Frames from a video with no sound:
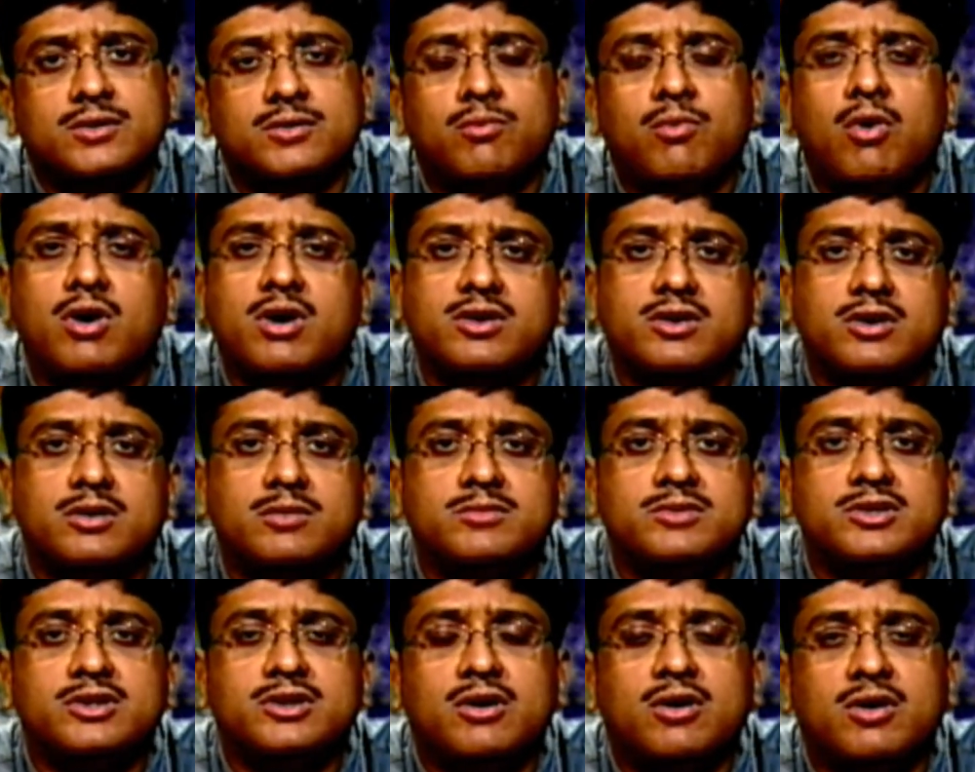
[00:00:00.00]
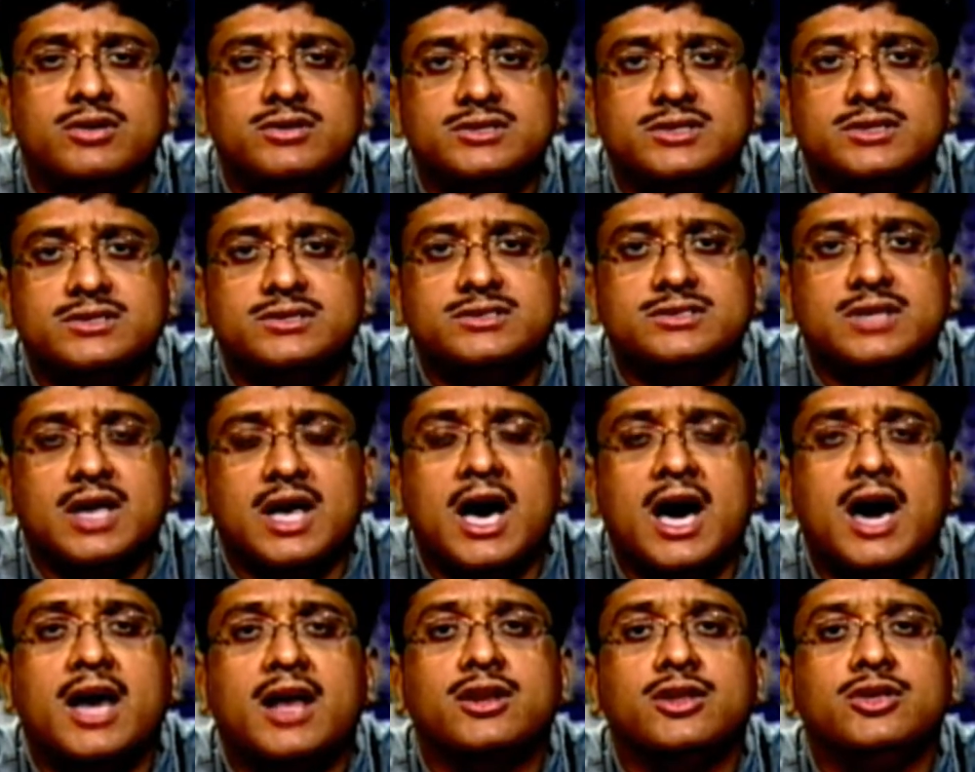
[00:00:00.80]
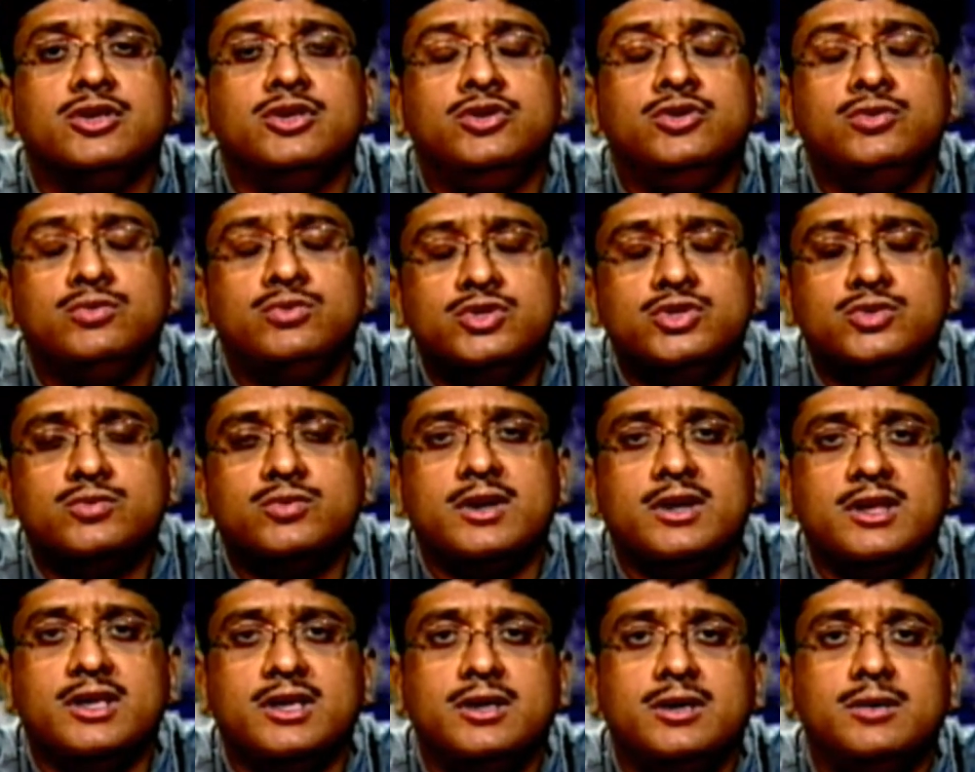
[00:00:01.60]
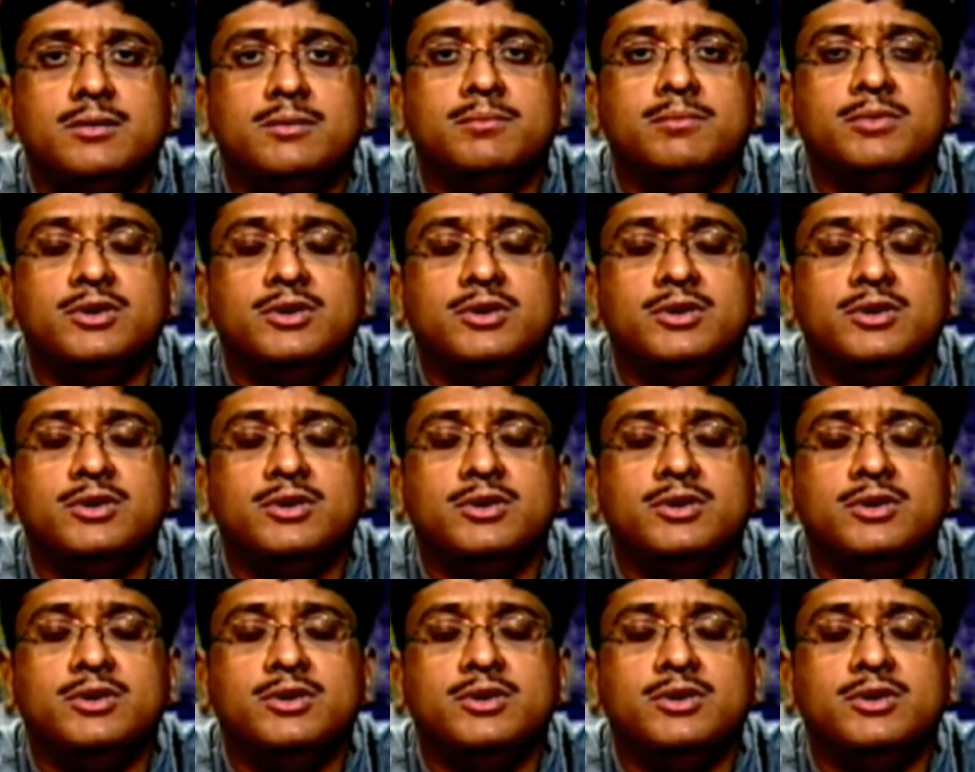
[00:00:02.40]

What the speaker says: What terminologies are usually